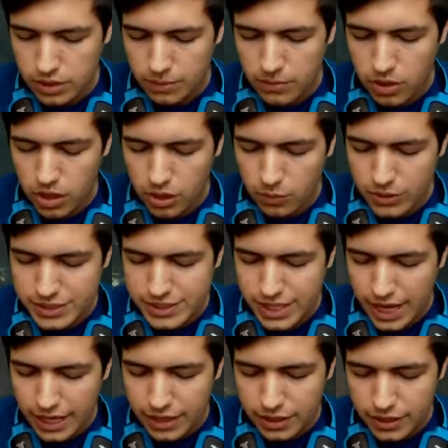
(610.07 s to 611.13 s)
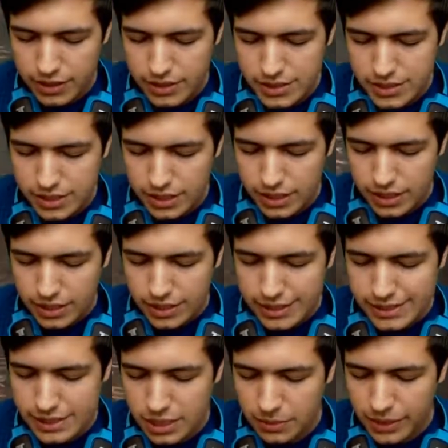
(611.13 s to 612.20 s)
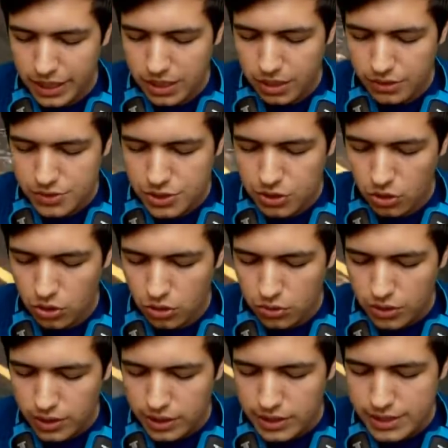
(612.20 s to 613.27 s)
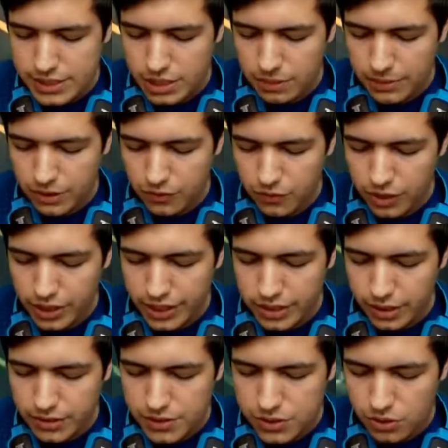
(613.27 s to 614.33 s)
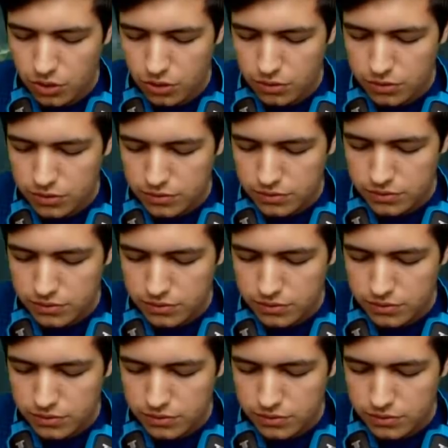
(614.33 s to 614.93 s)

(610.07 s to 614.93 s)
Come on, we're second. This is going to be a close call. This is going to be a really close call.